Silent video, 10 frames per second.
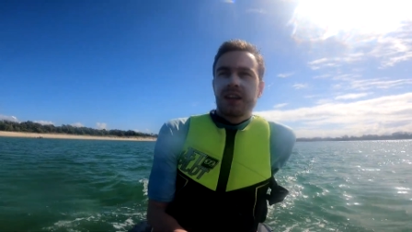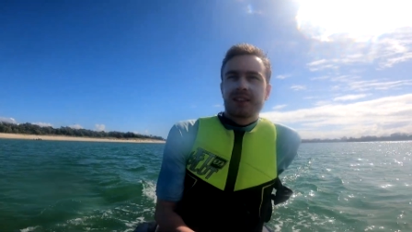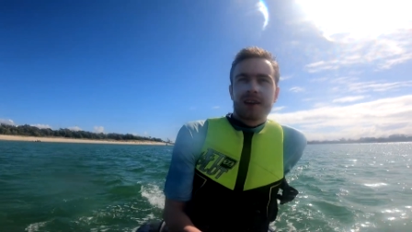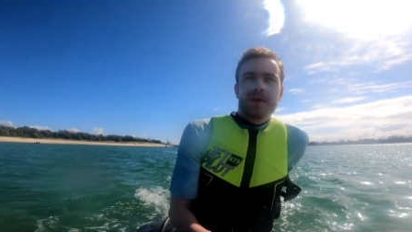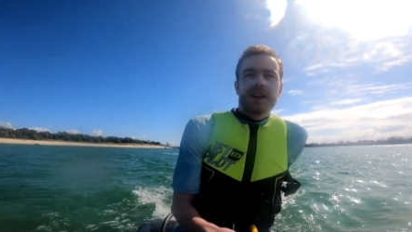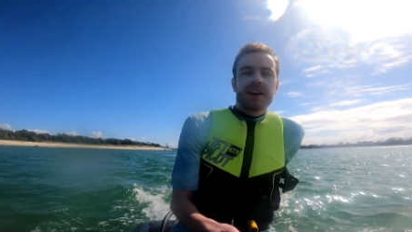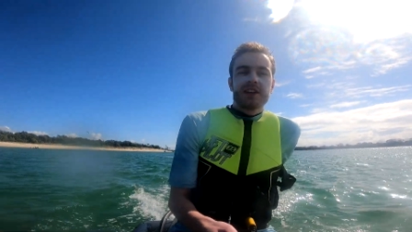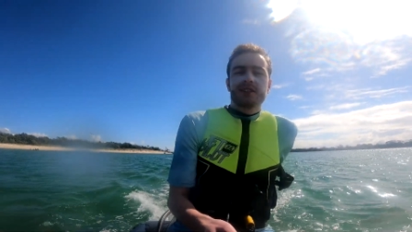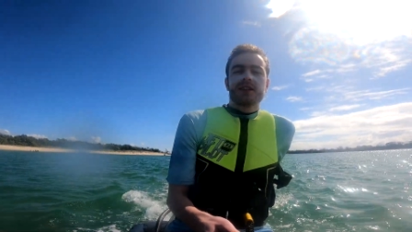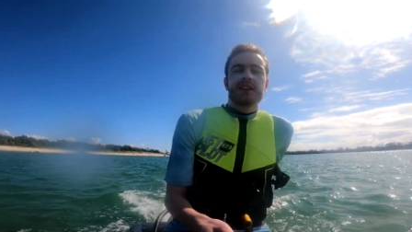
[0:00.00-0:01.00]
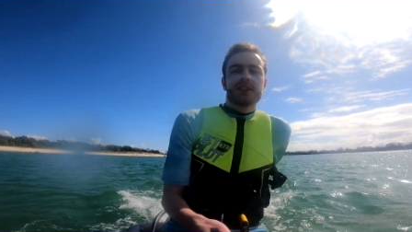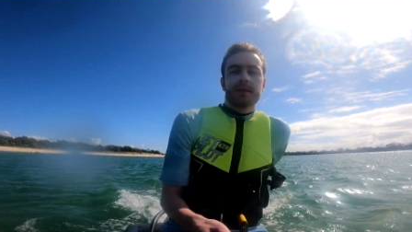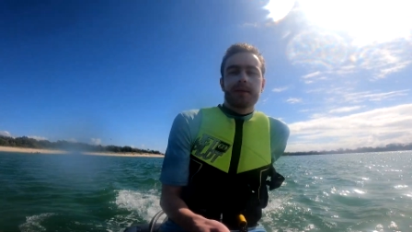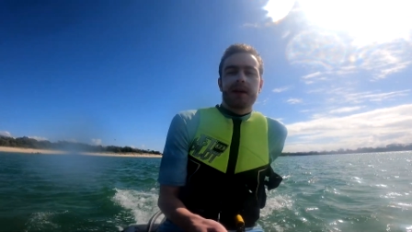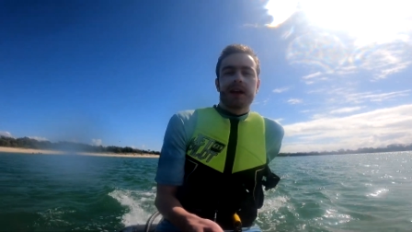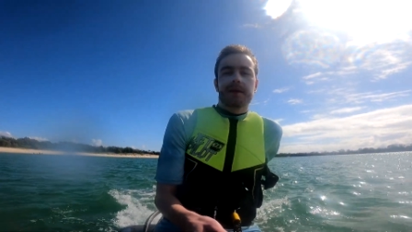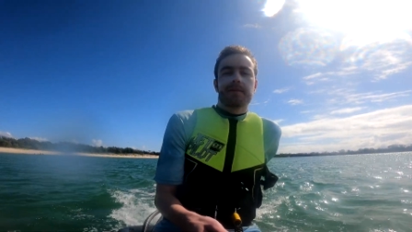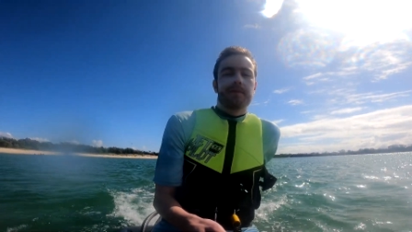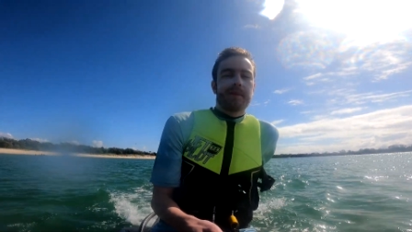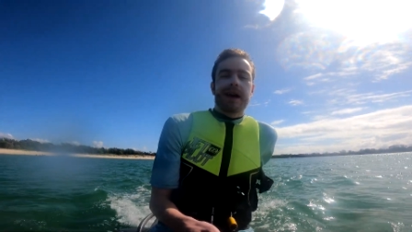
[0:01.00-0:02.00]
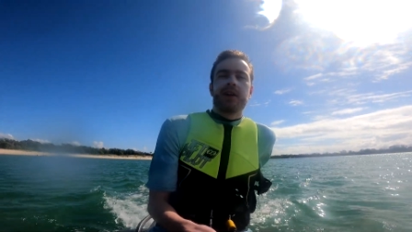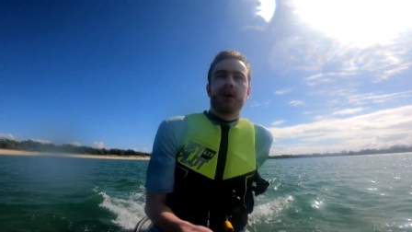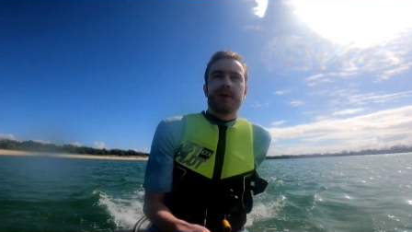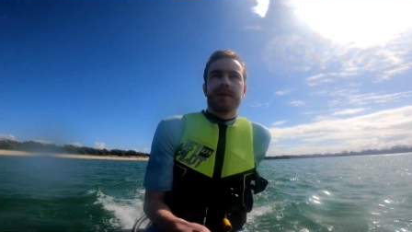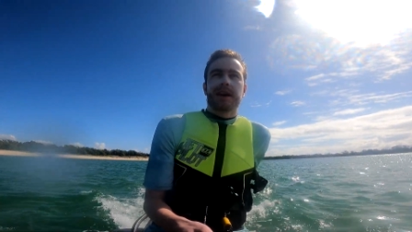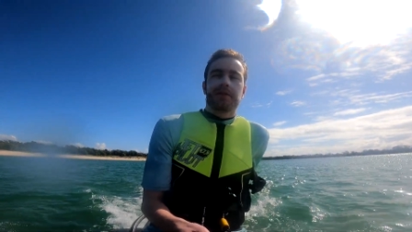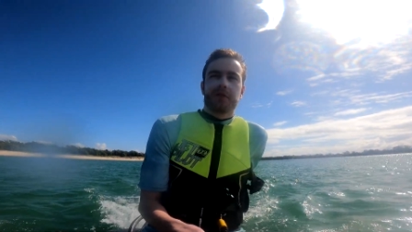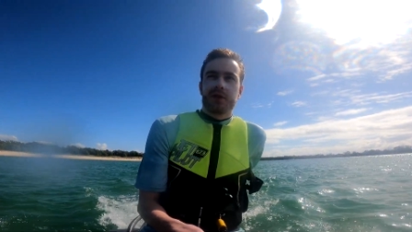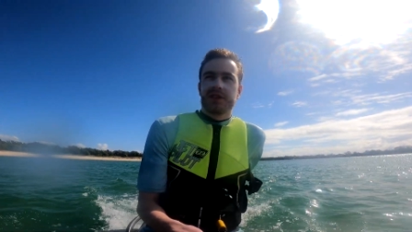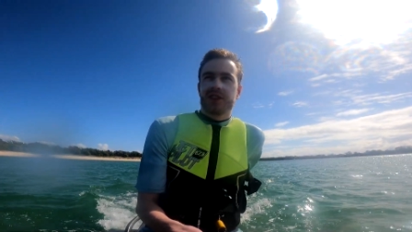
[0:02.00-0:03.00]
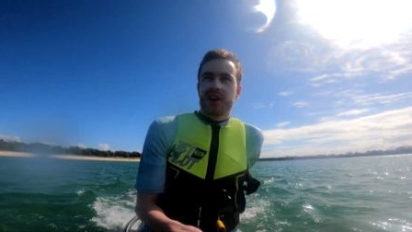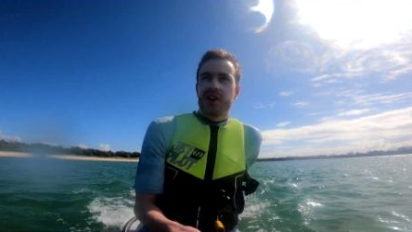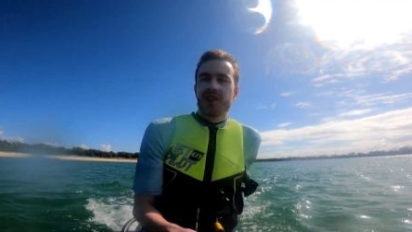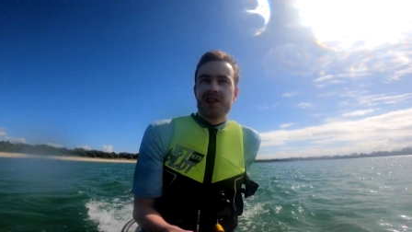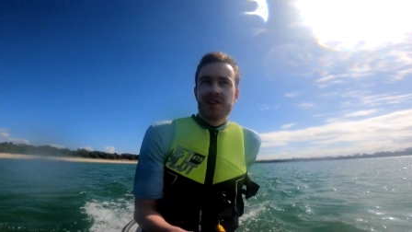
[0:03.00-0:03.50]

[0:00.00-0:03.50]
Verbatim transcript: That's like my, that used, that used to be my like, main hobby back a few years ago